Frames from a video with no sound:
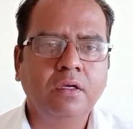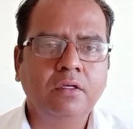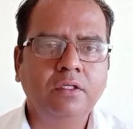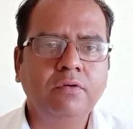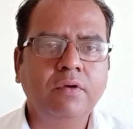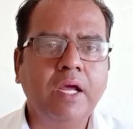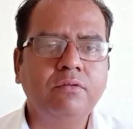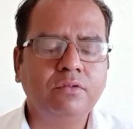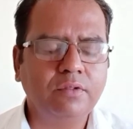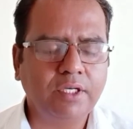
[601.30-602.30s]
You
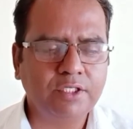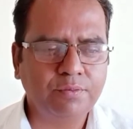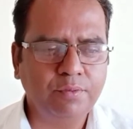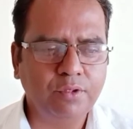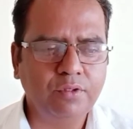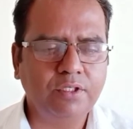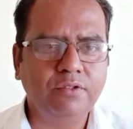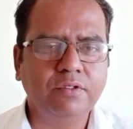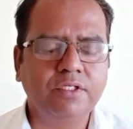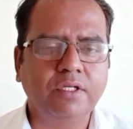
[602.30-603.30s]
have to explore
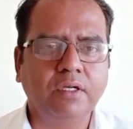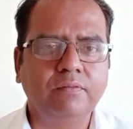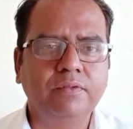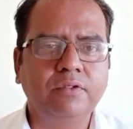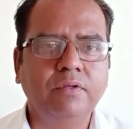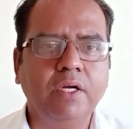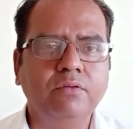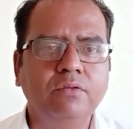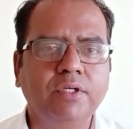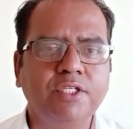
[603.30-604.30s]
yourself, you
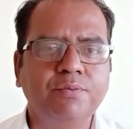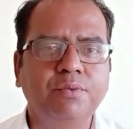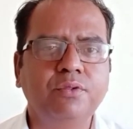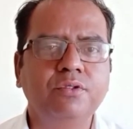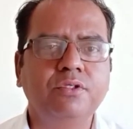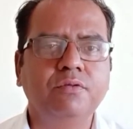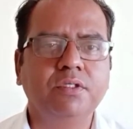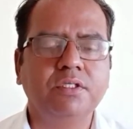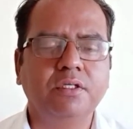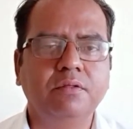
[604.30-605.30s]
have to expose
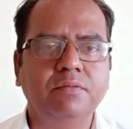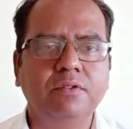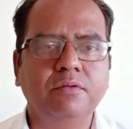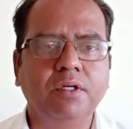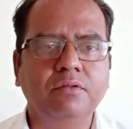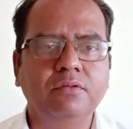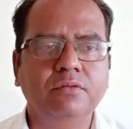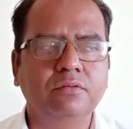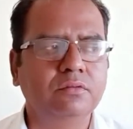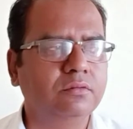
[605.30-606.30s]
yourself, you have
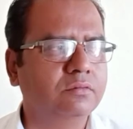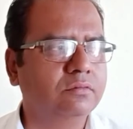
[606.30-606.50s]
to